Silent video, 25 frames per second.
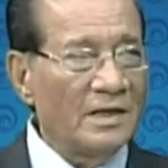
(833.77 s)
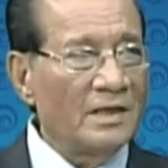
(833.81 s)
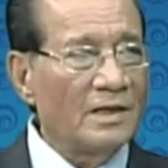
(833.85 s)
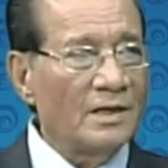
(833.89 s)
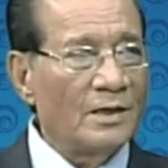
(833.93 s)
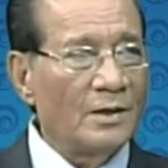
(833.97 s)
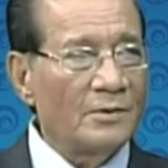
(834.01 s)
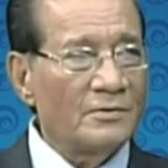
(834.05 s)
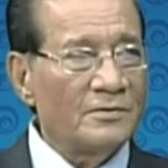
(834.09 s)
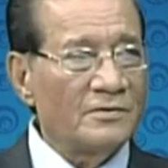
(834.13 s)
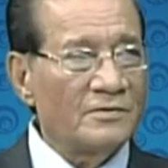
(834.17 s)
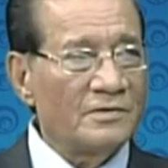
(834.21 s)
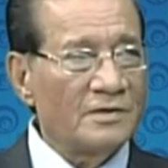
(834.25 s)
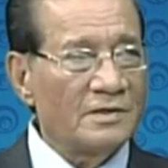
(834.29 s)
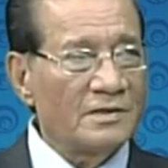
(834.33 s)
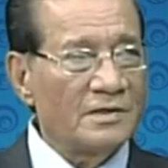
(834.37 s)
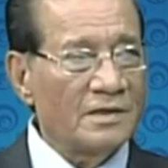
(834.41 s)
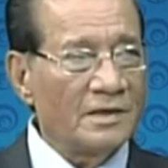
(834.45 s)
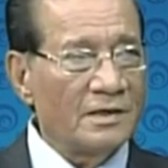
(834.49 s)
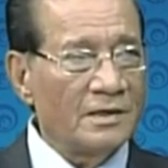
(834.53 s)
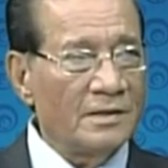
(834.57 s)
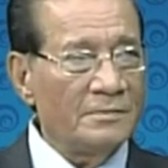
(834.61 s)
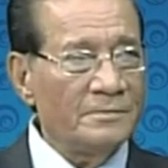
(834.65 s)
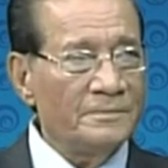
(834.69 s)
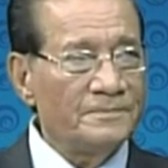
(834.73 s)
out of the
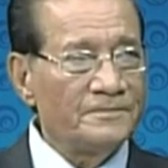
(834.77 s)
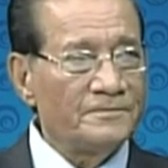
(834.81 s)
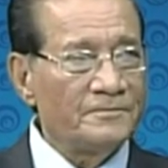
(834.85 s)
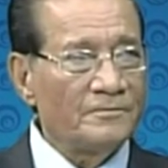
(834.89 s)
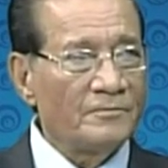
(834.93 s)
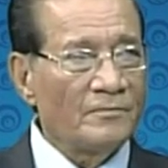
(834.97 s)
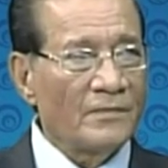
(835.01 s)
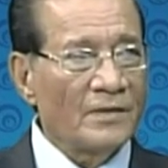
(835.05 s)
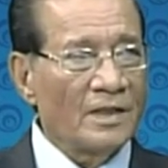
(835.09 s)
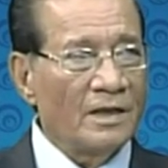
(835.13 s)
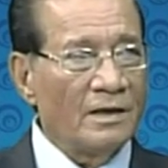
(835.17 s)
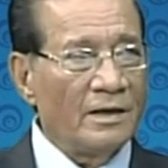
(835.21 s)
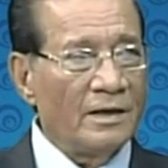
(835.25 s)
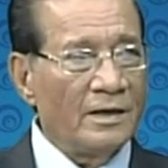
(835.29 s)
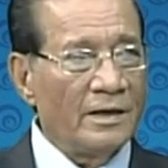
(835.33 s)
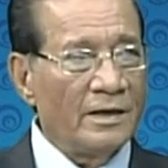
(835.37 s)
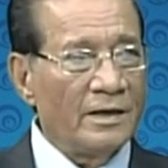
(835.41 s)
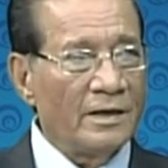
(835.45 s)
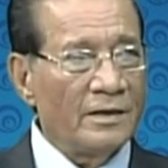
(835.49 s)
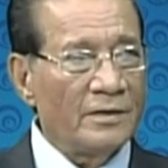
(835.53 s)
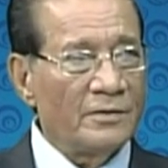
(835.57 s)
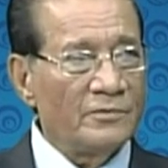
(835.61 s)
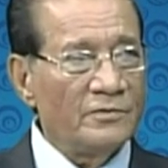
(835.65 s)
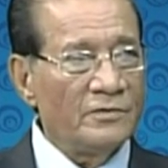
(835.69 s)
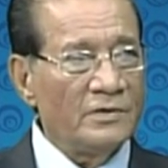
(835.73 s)
time,
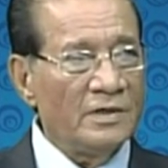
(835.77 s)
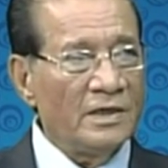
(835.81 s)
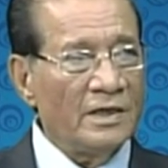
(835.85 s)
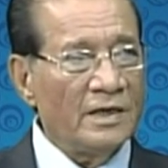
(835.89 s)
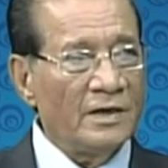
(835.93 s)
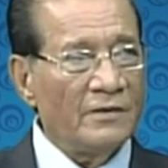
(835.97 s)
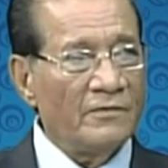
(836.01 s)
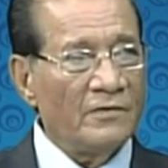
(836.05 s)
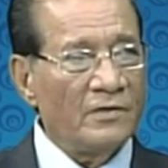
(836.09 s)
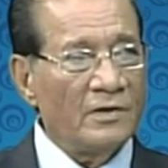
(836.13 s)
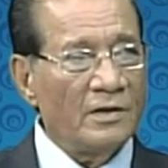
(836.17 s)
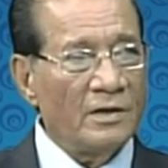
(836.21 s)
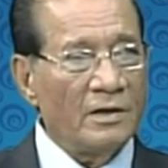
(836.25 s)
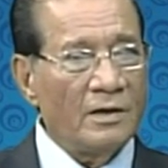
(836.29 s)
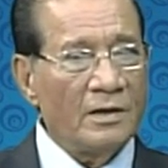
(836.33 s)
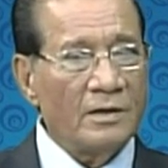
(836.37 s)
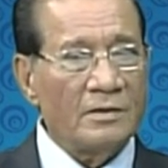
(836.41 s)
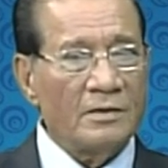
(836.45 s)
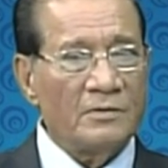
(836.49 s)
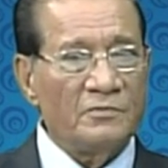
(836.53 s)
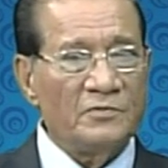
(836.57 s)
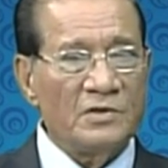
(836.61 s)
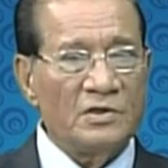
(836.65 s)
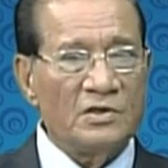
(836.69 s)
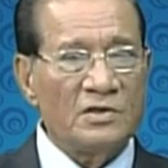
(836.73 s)
and we have a
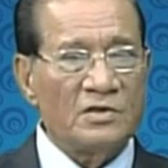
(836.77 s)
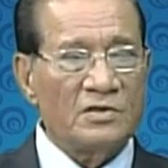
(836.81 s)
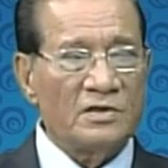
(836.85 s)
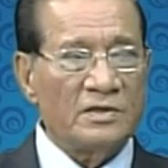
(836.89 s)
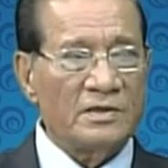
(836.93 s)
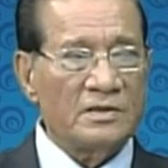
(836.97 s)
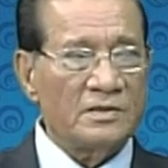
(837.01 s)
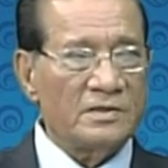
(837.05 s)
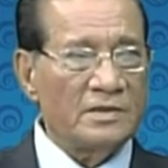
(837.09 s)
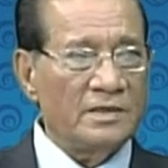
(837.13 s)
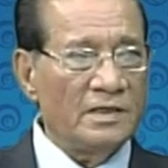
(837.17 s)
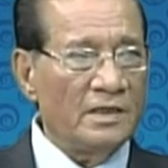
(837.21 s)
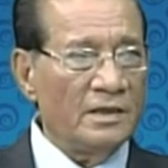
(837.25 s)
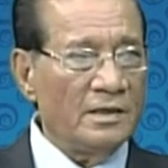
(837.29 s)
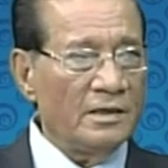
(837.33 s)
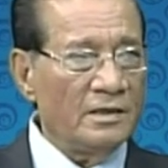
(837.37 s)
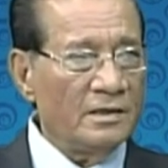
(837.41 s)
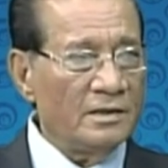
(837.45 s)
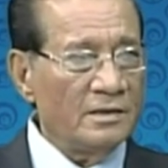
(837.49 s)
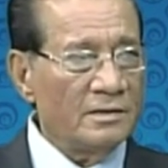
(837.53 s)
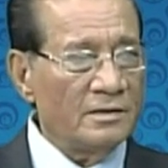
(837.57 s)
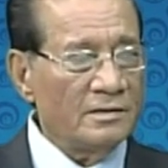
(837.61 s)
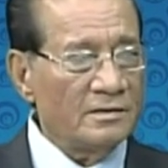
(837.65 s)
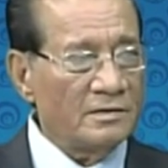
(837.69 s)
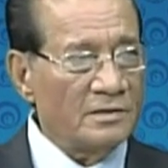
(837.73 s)
lot of
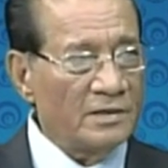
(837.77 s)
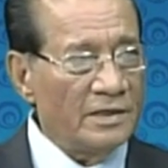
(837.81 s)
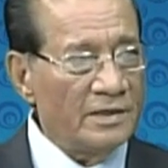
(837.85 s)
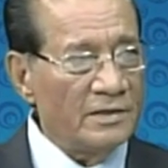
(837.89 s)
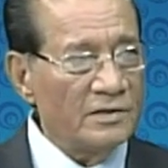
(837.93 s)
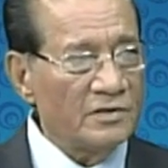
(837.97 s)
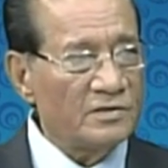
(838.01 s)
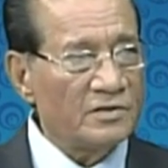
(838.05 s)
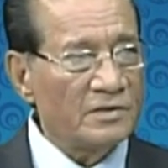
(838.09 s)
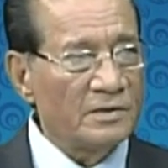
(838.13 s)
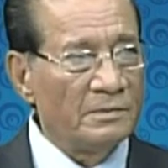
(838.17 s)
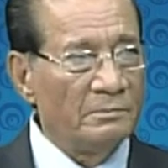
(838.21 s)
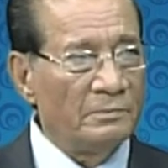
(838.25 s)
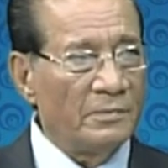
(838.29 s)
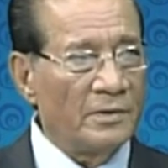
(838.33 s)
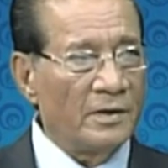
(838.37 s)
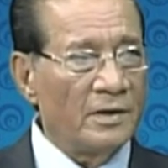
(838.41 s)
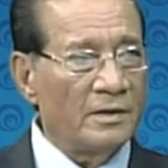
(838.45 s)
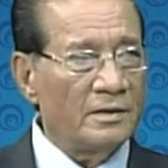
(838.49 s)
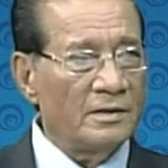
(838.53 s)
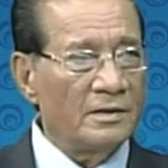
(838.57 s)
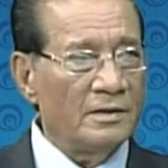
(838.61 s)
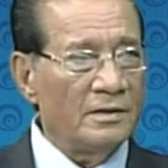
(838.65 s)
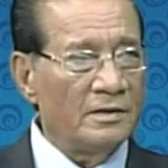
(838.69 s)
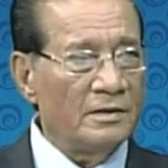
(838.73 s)
interesting things,
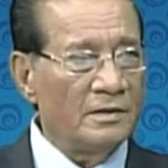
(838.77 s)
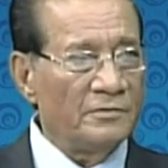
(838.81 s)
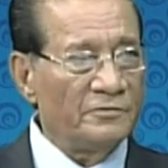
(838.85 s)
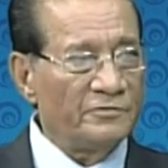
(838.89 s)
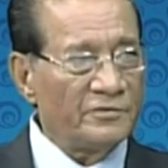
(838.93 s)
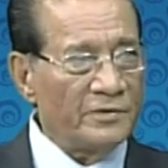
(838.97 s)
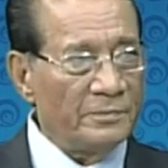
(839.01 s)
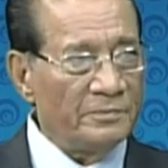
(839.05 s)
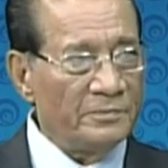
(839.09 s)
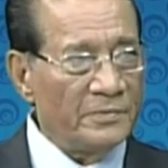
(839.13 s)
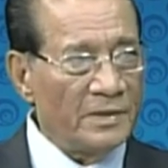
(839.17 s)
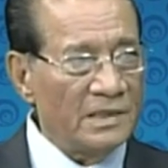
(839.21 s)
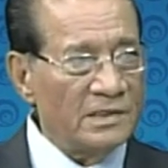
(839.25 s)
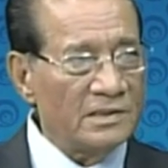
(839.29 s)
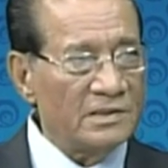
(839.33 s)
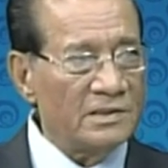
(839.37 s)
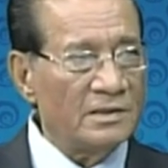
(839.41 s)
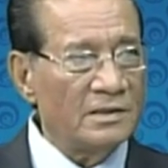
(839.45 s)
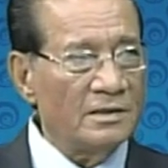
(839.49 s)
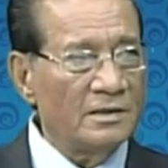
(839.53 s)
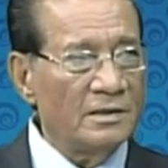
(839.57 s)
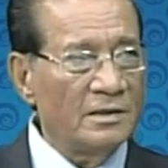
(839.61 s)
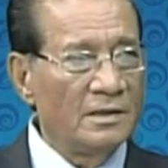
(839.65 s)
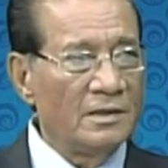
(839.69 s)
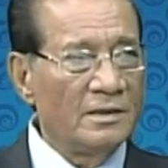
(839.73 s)
important
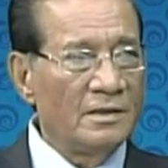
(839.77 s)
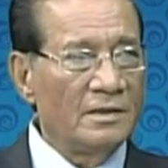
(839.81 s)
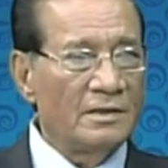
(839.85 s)
information